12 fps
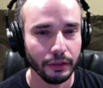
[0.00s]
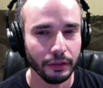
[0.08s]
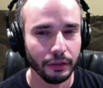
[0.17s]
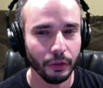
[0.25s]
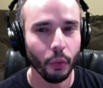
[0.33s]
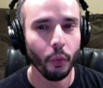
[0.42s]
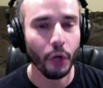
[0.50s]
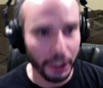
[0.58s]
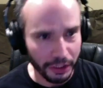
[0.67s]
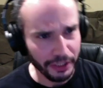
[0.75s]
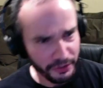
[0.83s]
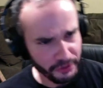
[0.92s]
What
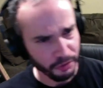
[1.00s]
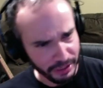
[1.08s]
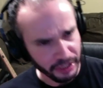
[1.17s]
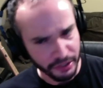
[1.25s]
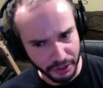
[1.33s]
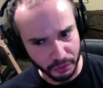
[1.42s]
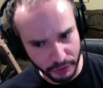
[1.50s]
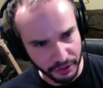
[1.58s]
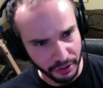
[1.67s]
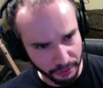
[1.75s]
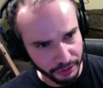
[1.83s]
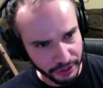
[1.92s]
needs to be done with
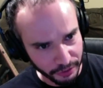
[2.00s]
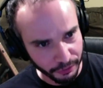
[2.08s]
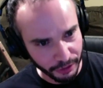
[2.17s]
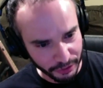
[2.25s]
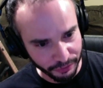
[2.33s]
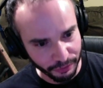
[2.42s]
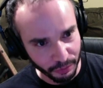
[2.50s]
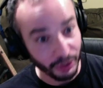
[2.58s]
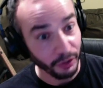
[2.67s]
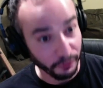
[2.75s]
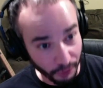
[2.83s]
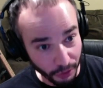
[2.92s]
the
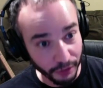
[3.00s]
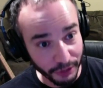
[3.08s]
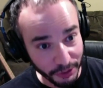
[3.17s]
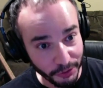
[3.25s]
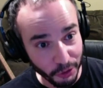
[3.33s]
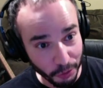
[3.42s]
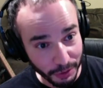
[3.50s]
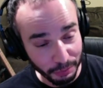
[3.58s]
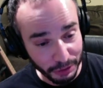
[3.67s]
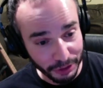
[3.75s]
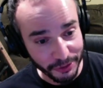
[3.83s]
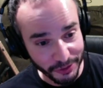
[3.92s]
four of us human
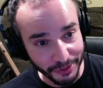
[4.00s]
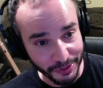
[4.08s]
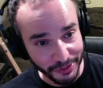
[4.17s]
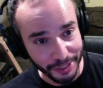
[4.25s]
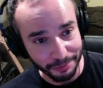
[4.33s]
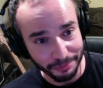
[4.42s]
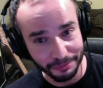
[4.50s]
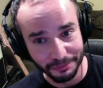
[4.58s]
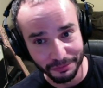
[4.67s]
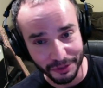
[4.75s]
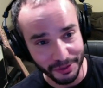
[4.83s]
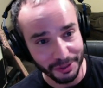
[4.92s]
beings in the same
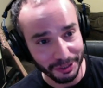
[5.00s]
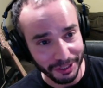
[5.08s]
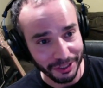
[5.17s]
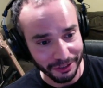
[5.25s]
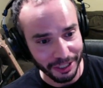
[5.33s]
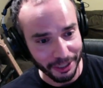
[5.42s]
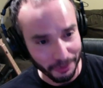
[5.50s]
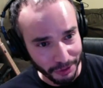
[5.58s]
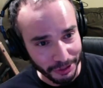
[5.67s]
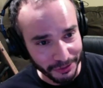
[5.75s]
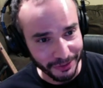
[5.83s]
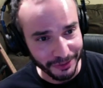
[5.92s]
facility at
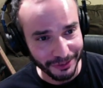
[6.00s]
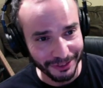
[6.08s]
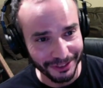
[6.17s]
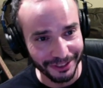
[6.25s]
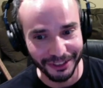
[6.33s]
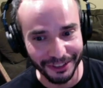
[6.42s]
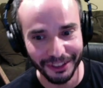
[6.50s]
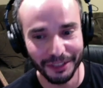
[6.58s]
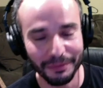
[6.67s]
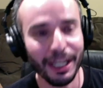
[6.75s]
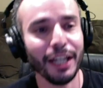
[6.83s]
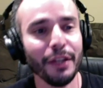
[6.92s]
once,
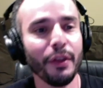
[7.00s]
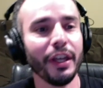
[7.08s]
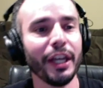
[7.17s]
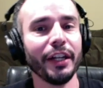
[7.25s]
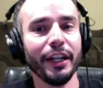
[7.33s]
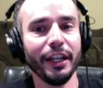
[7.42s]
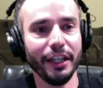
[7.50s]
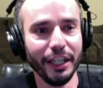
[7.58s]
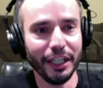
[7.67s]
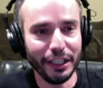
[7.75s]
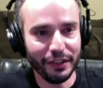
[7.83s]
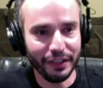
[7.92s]
and then
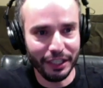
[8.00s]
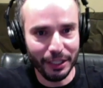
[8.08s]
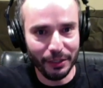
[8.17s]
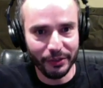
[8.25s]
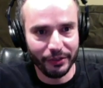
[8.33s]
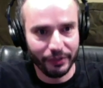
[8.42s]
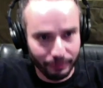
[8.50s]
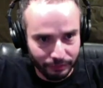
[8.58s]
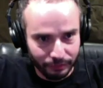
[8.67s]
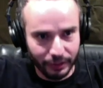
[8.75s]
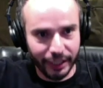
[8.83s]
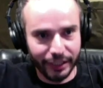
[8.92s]
anything else
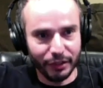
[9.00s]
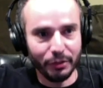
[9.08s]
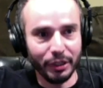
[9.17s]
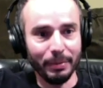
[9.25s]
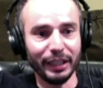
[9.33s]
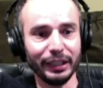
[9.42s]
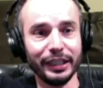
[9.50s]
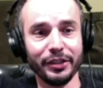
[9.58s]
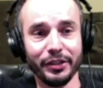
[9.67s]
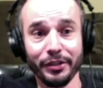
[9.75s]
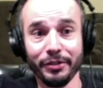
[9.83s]
I can do at my leisure.